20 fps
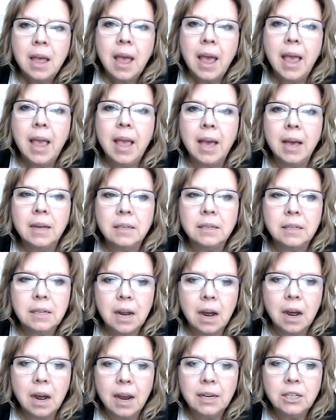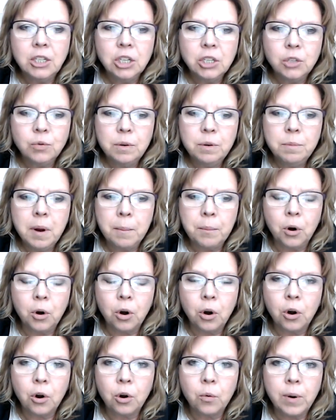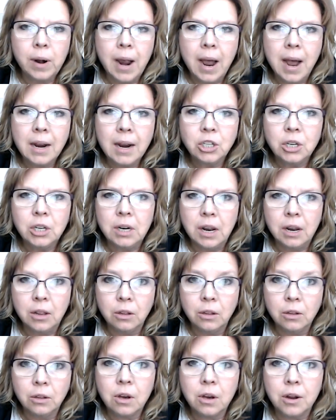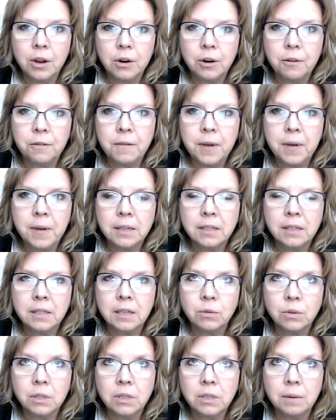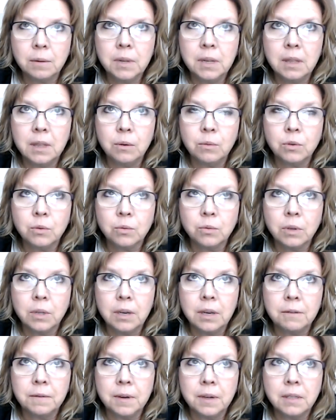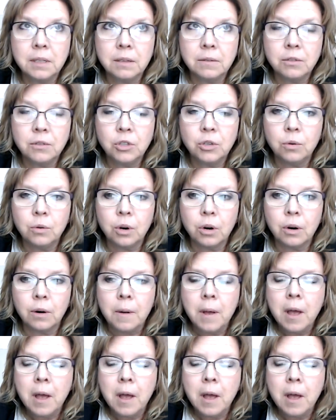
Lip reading: and I just remember her reaction and the look on her face. There was something that was really offensive to her.